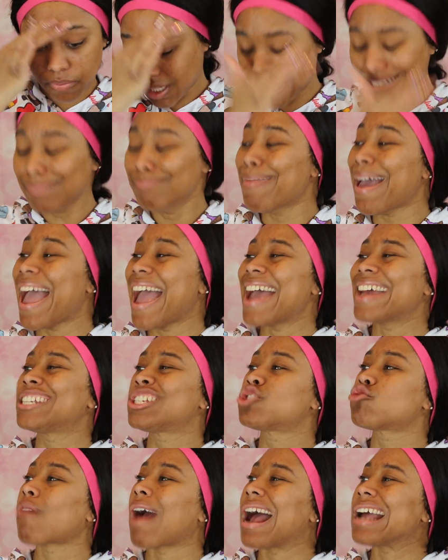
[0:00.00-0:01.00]
She mad
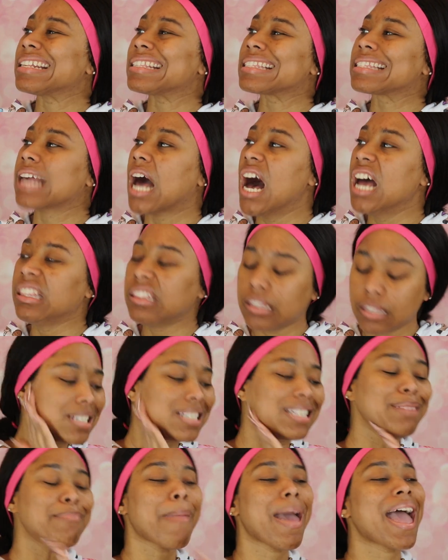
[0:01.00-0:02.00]
dry, son.
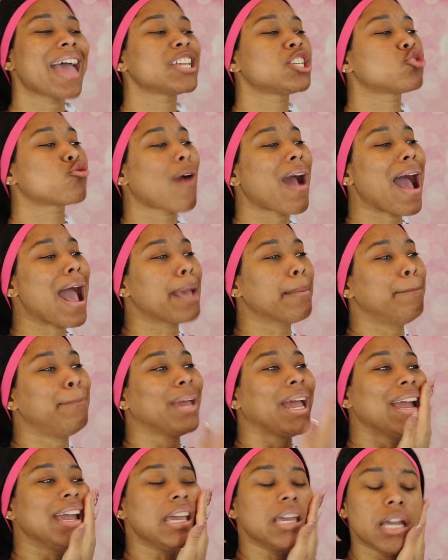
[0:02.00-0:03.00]
She mad dry,
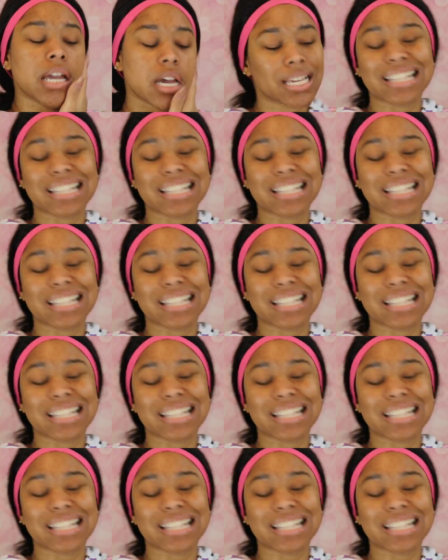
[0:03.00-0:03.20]
B.